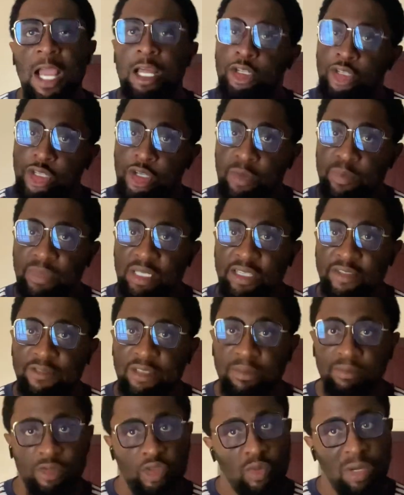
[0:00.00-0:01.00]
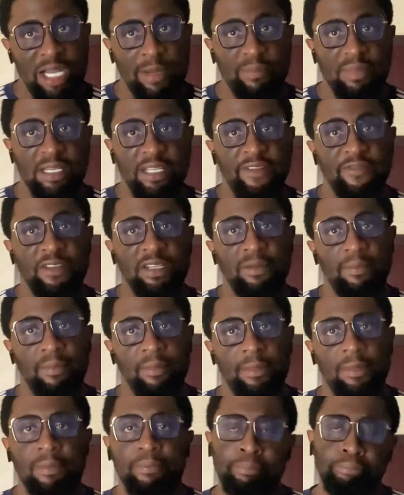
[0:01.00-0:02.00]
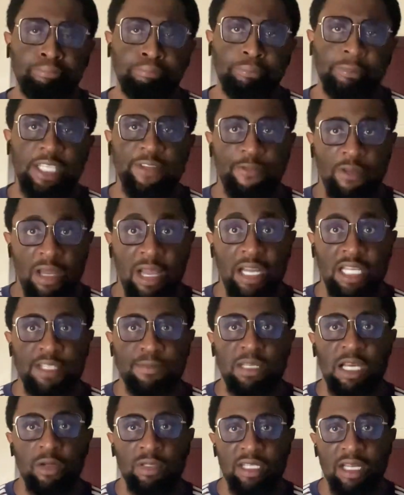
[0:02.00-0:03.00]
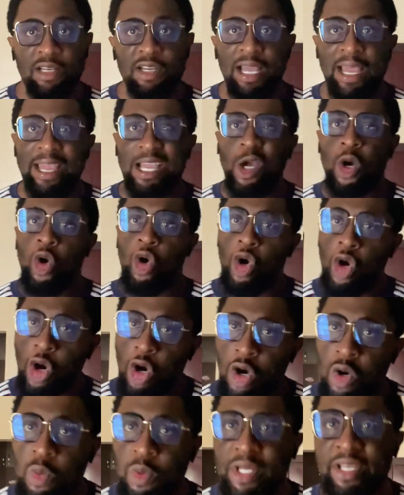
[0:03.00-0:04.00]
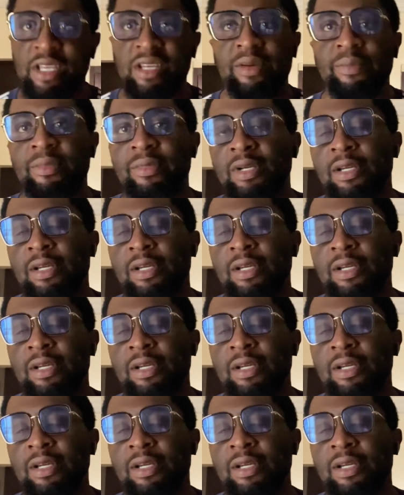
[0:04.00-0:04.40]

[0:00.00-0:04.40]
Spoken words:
Do you believe him? Do I believe him? If you ask me, I'll tell you I concur with him.